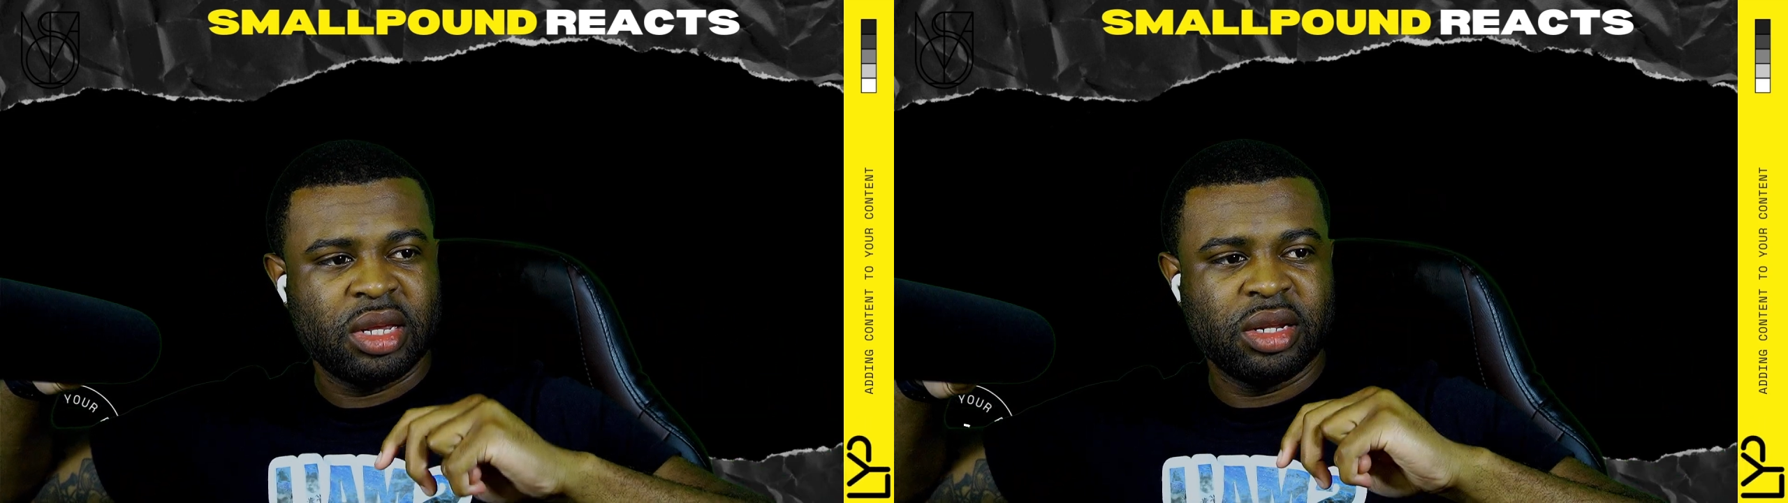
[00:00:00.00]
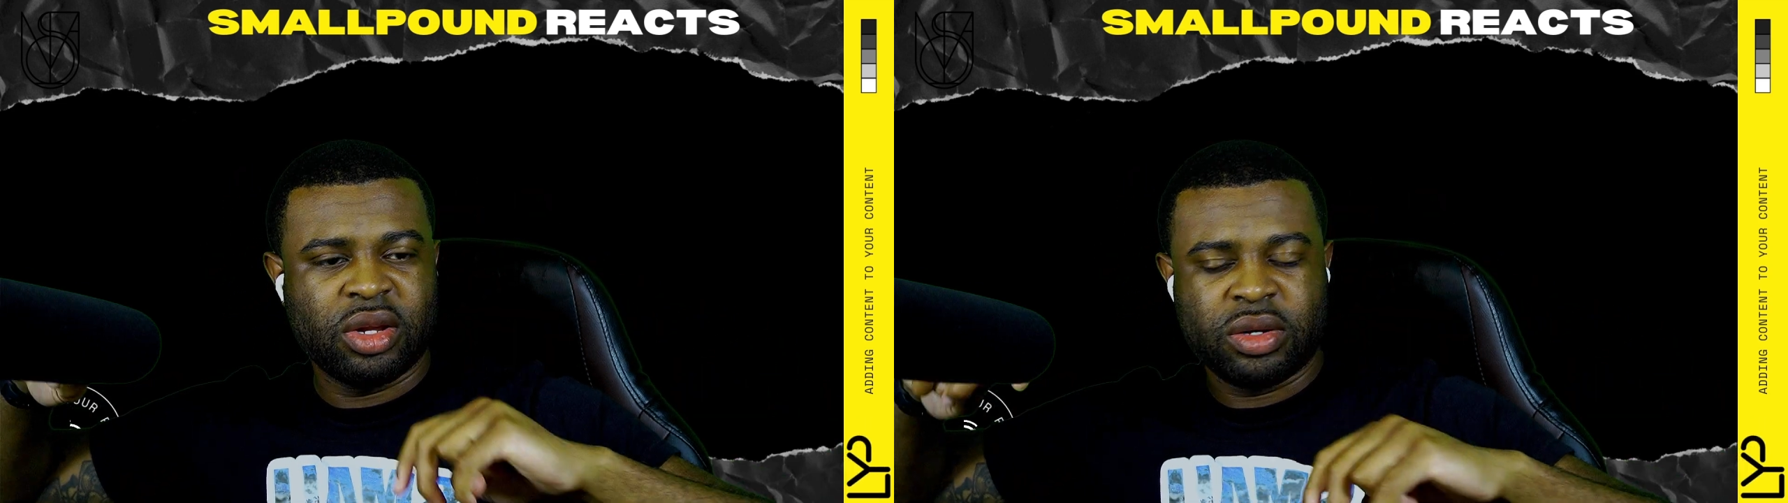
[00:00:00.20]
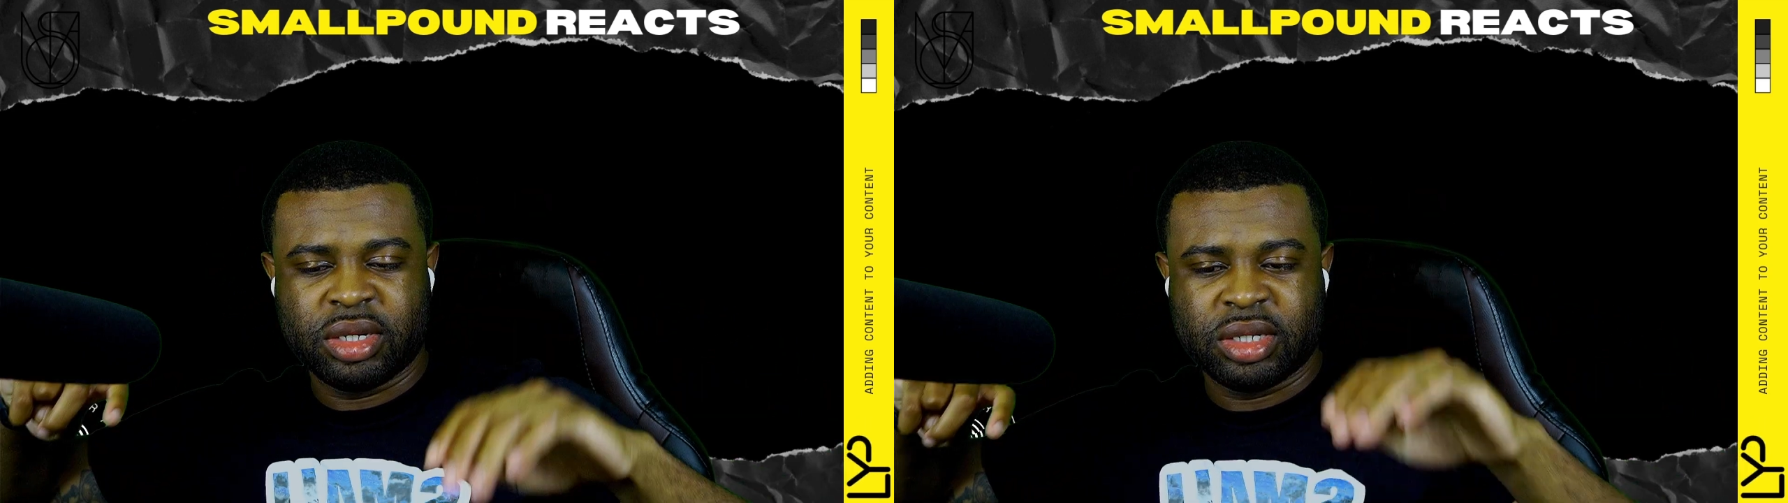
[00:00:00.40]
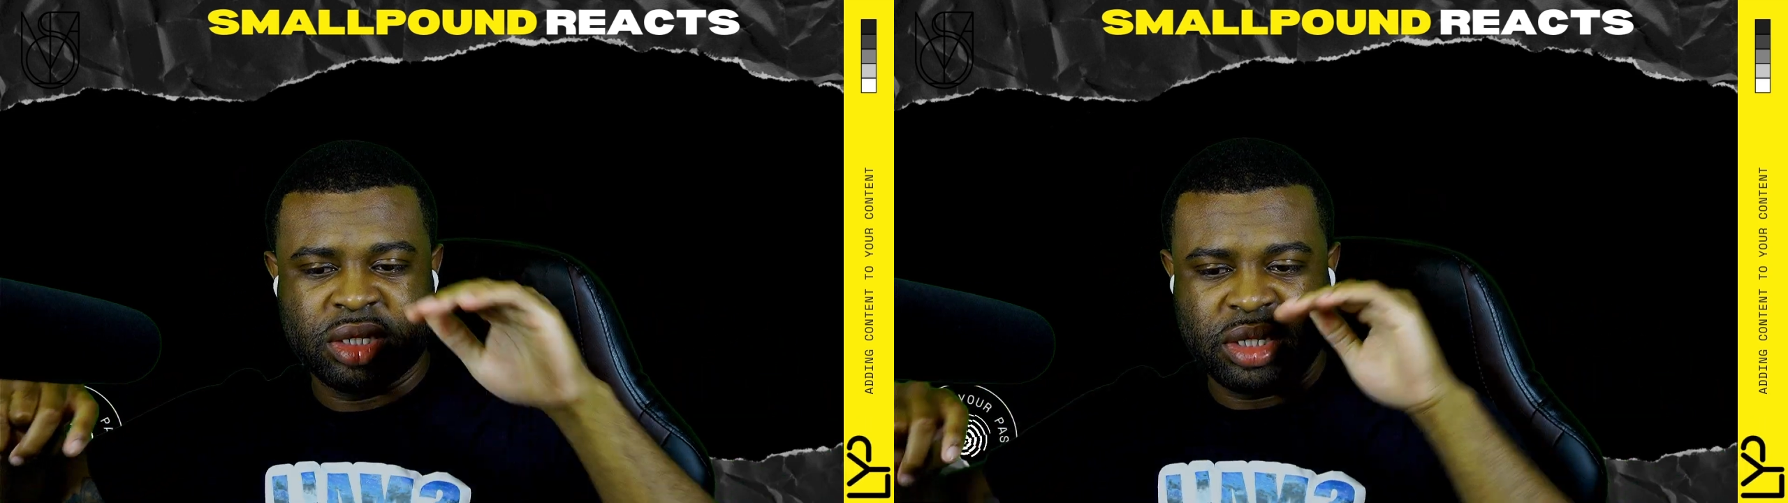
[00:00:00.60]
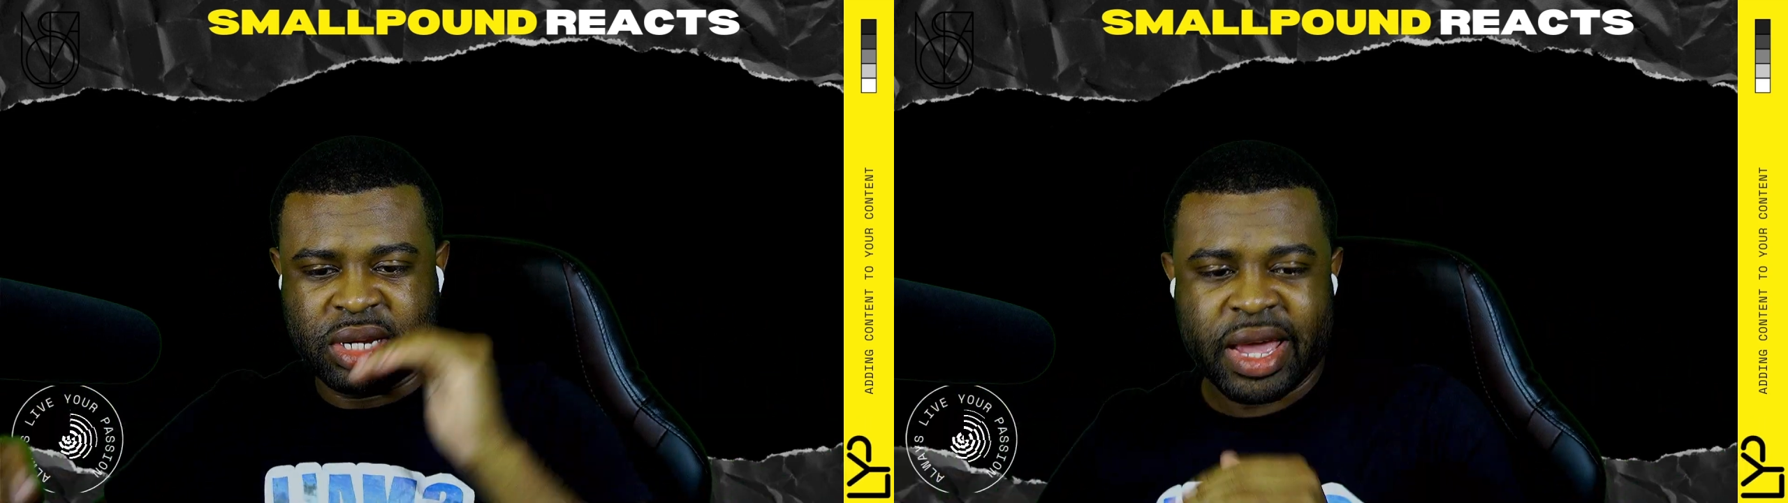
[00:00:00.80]
Laurent's
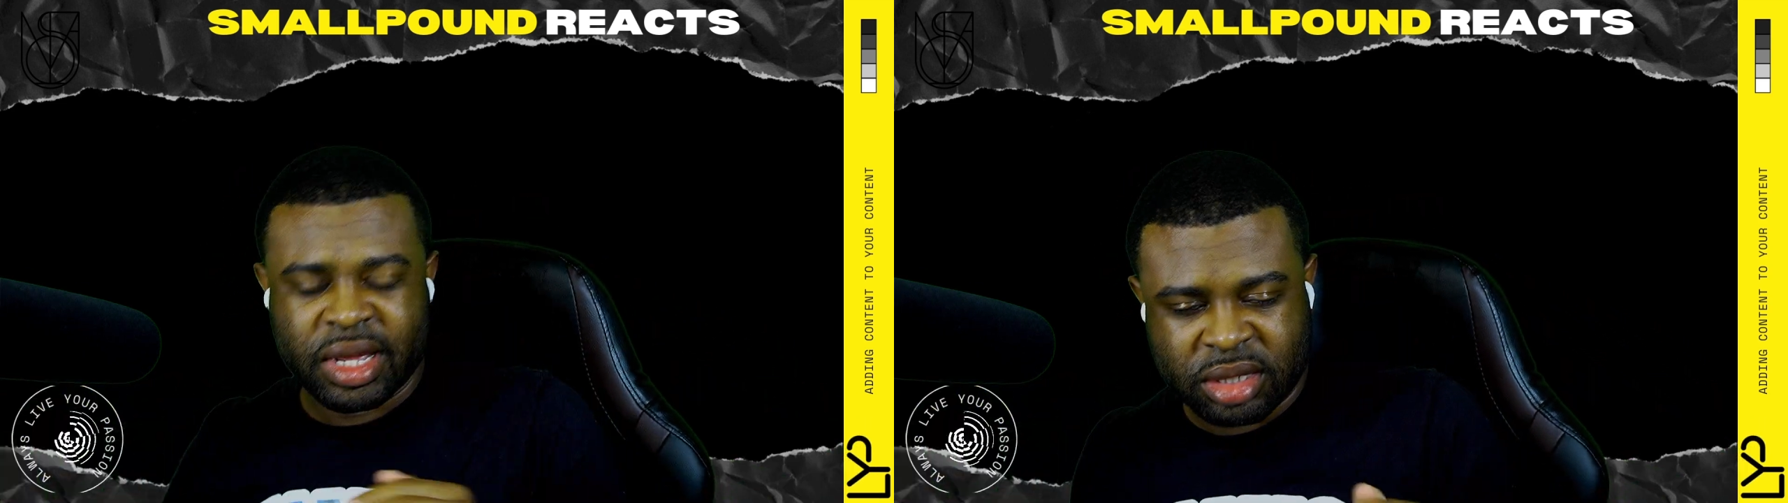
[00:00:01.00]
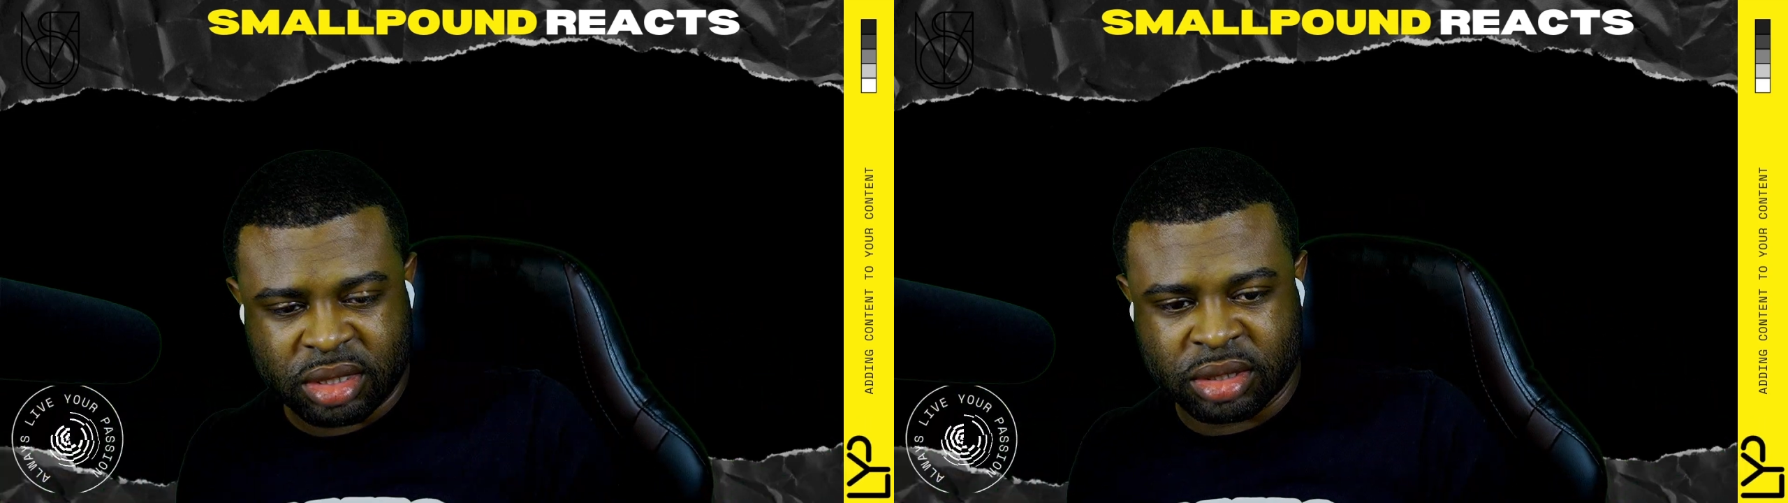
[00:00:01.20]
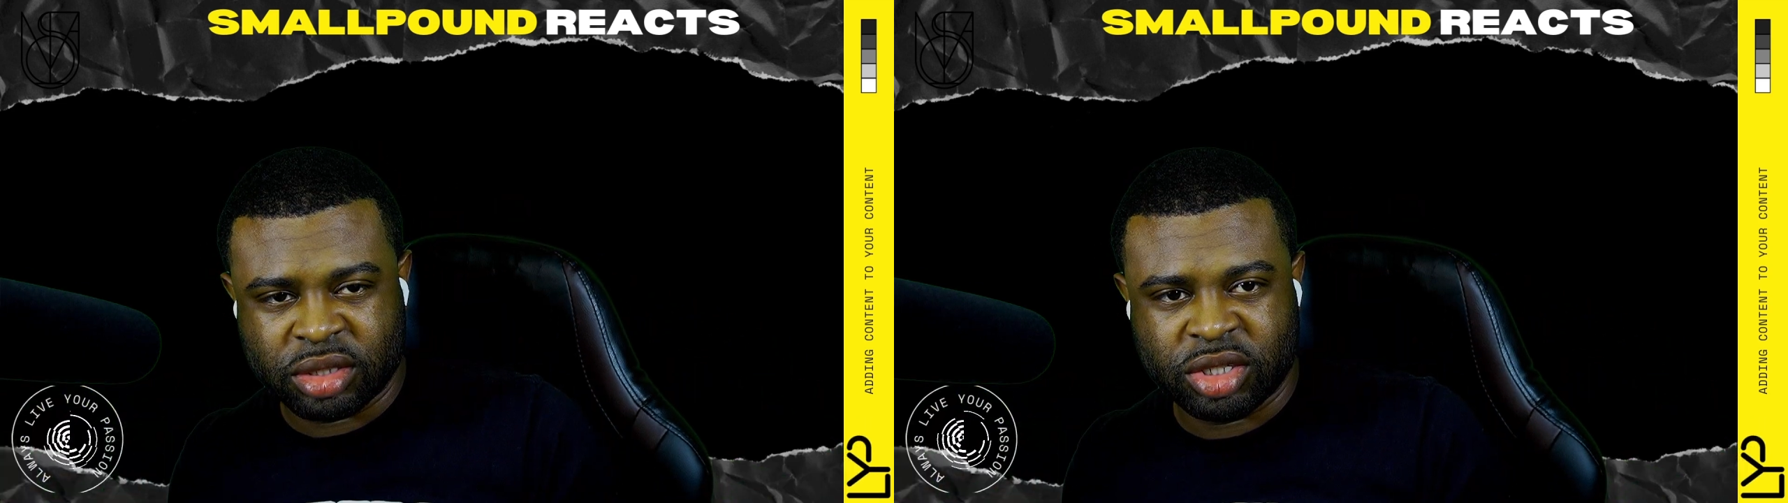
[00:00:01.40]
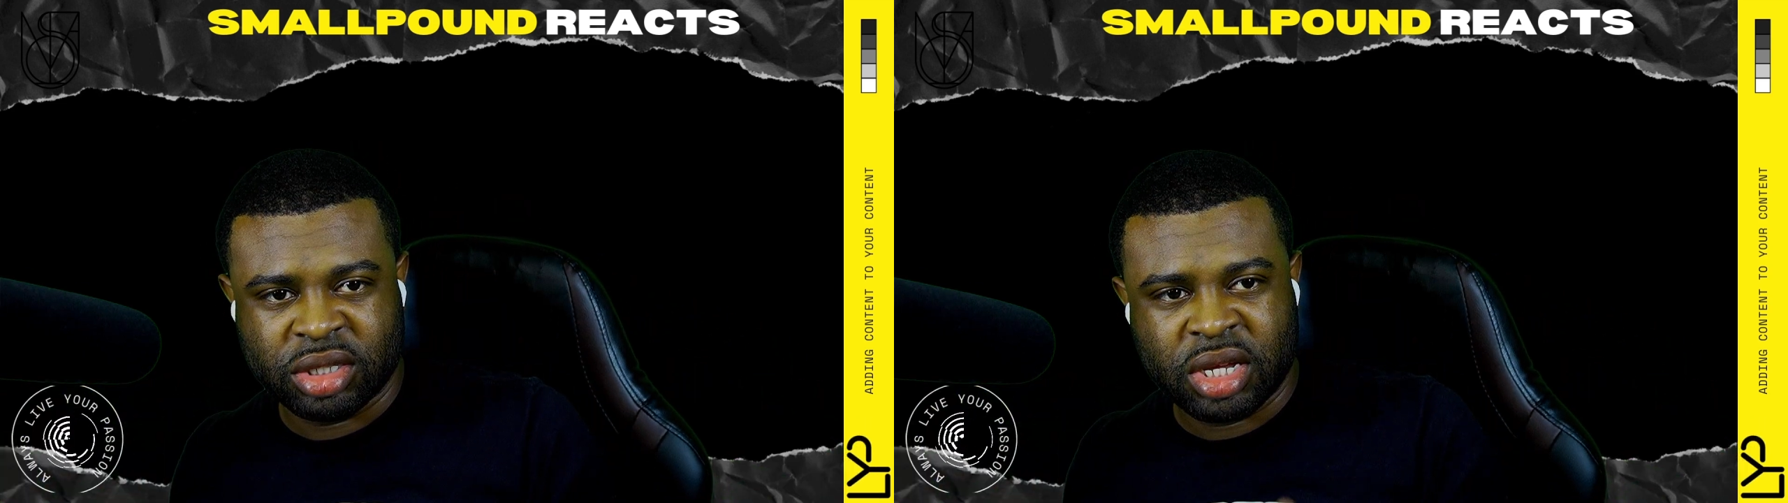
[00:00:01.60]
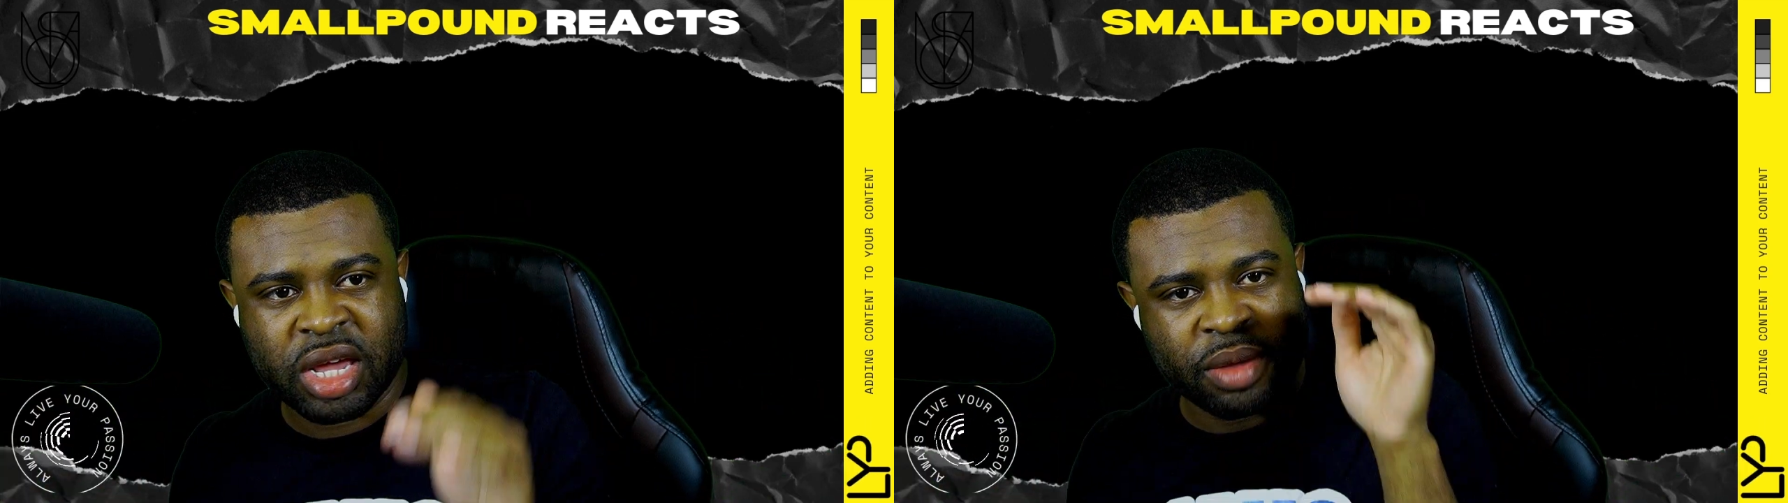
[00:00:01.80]
dancing just
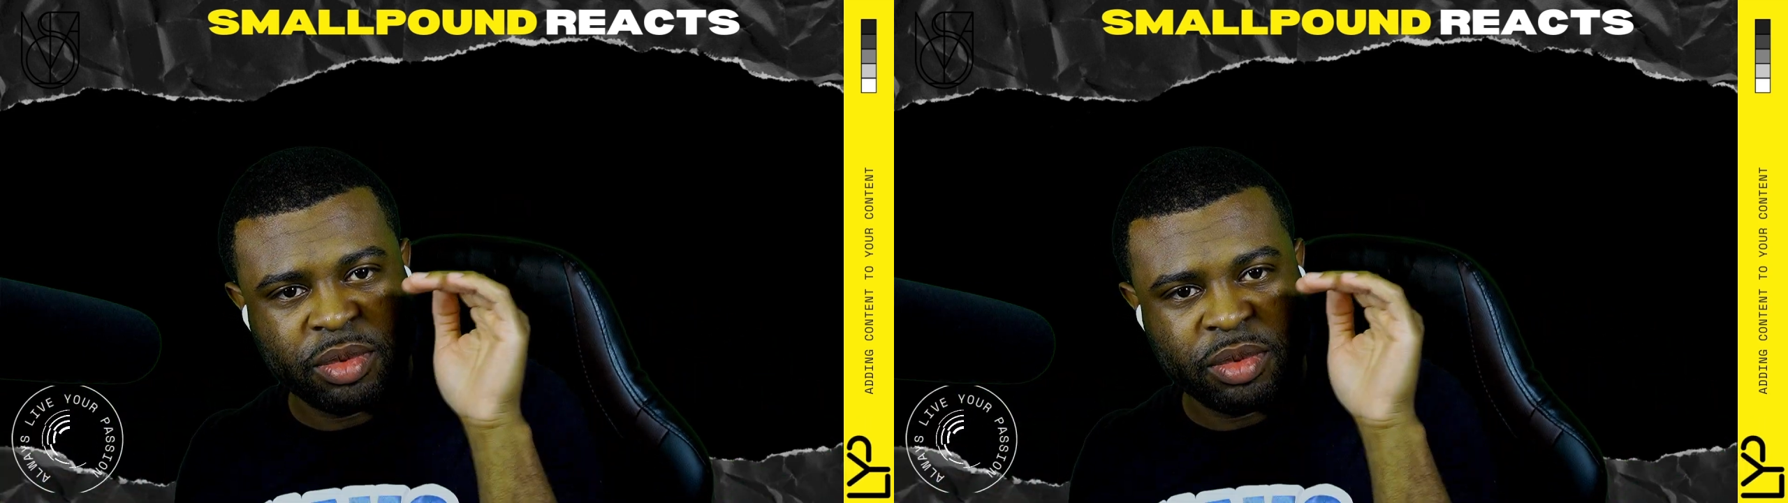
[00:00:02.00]
kept